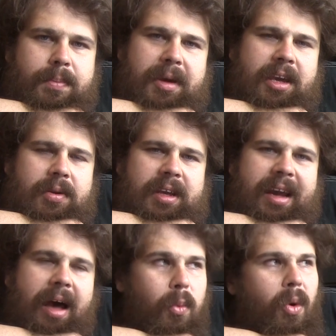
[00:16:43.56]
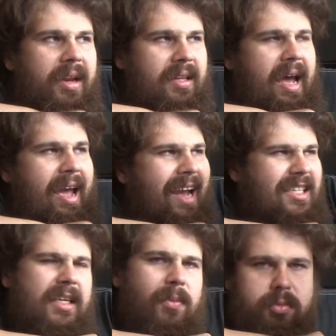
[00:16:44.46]
to be unique. I
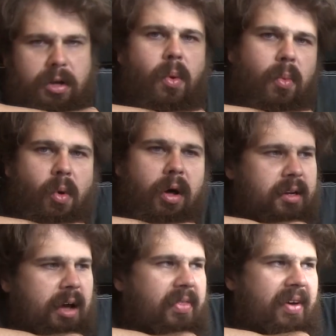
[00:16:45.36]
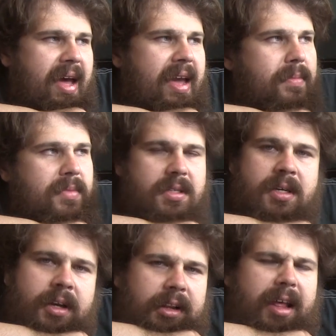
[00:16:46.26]
actually don't want other
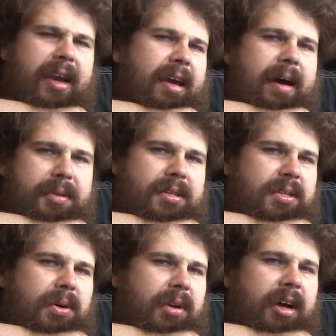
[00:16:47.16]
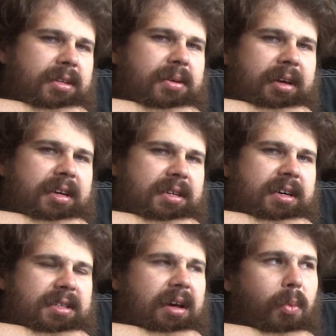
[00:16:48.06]
games like Captain Sonar to exist.